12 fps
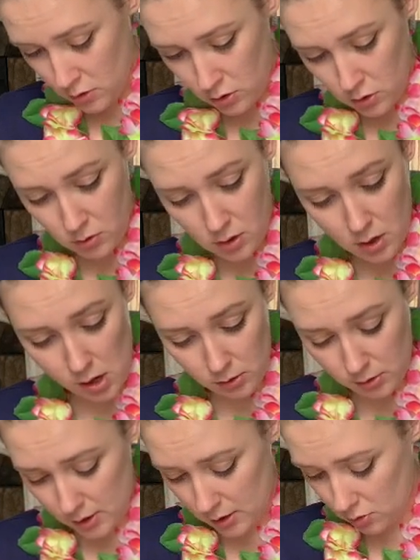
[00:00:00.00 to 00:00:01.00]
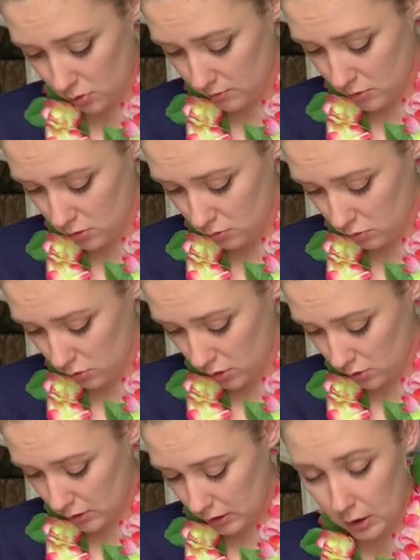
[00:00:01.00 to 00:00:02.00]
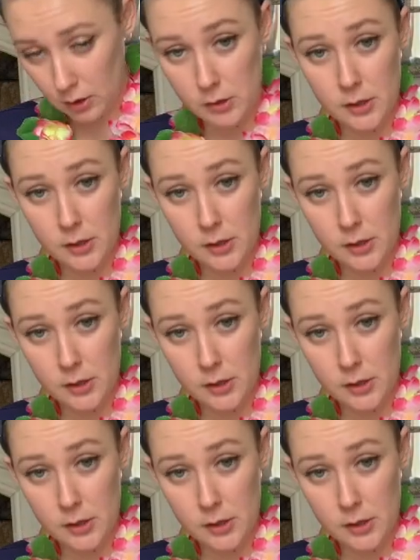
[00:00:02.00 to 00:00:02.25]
You can color it in normal, or you can color